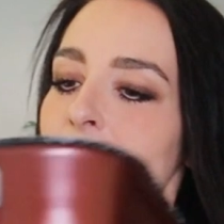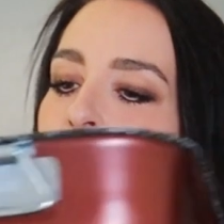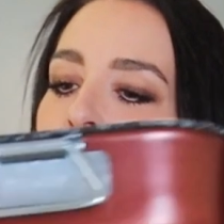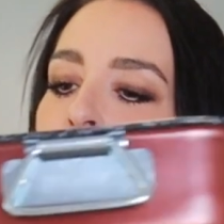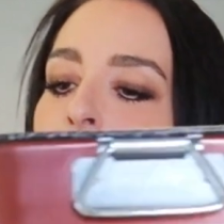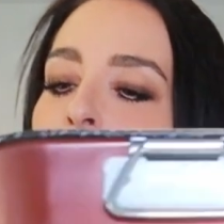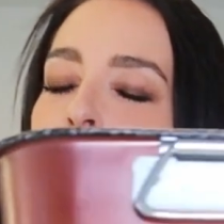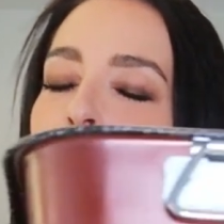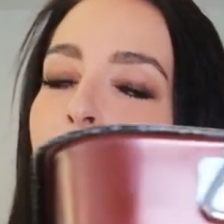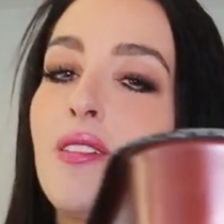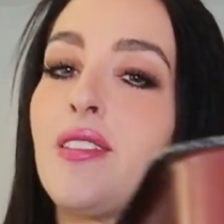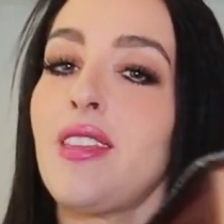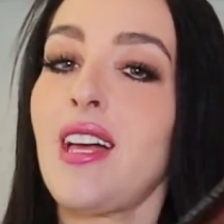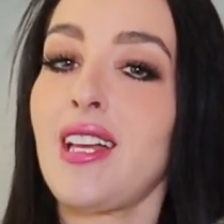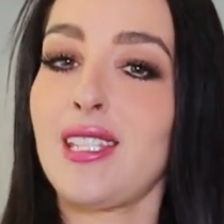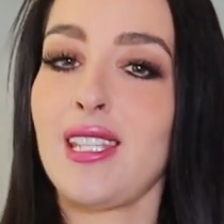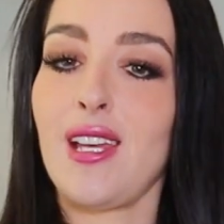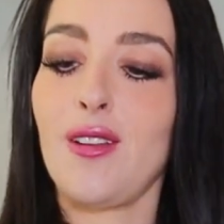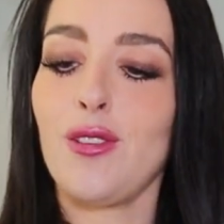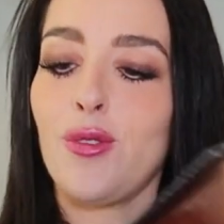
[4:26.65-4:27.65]

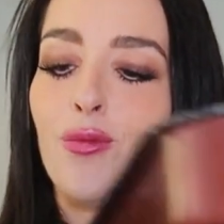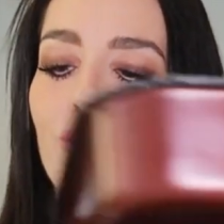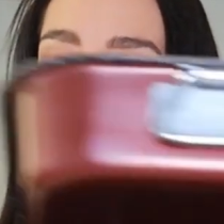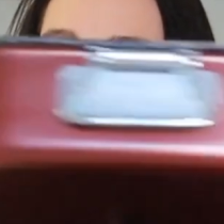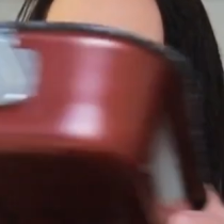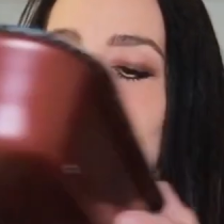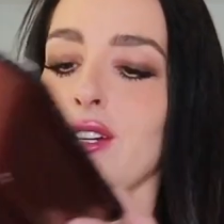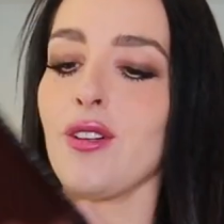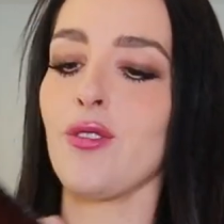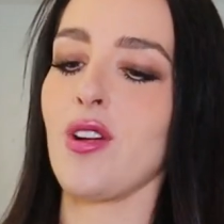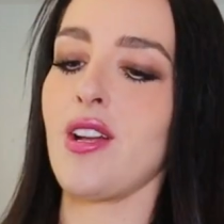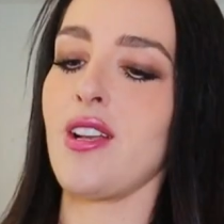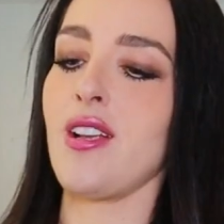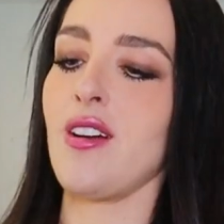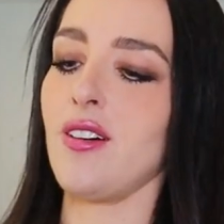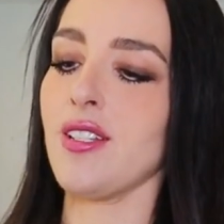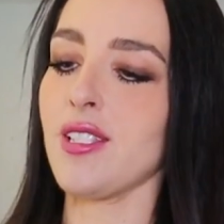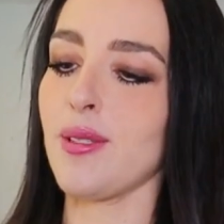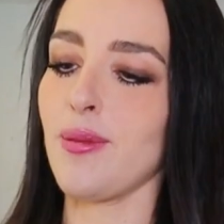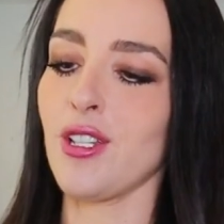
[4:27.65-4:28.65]
That sounds really good right
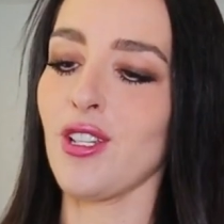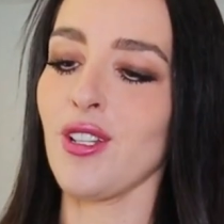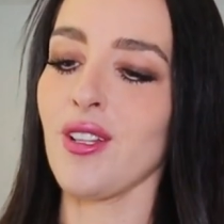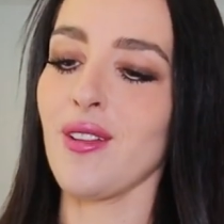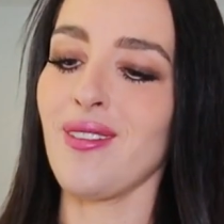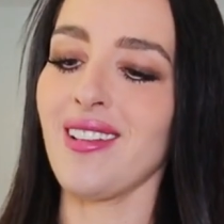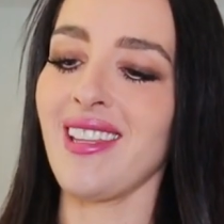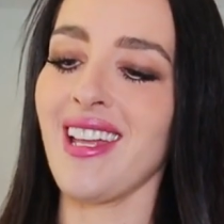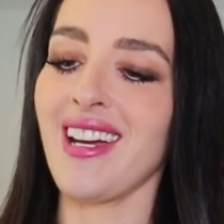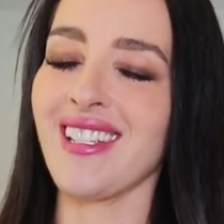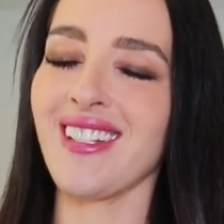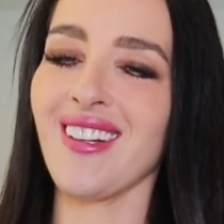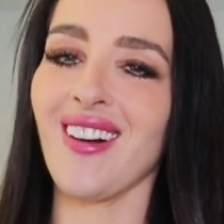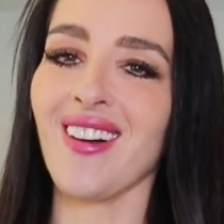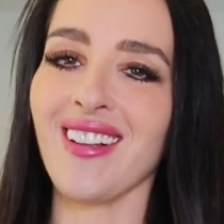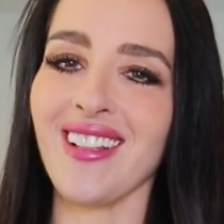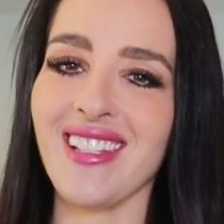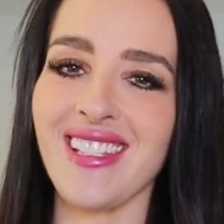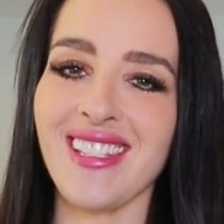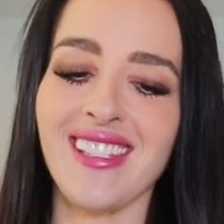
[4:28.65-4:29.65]
now, especially with that
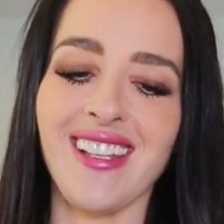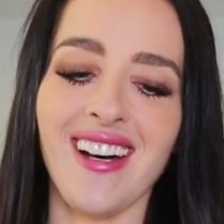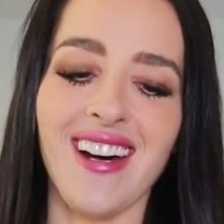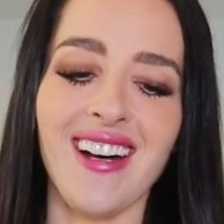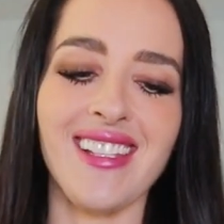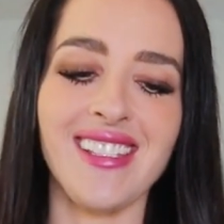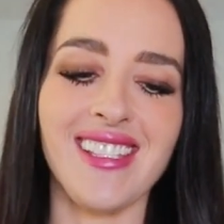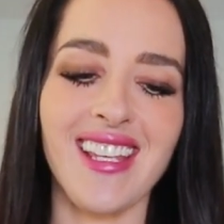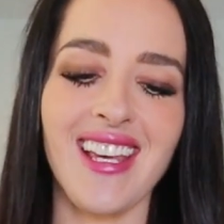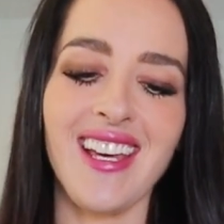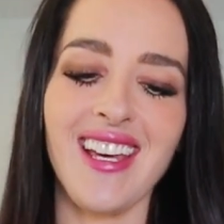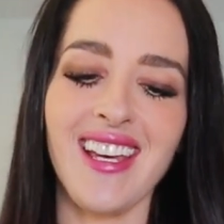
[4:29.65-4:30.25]
chocolate sauce.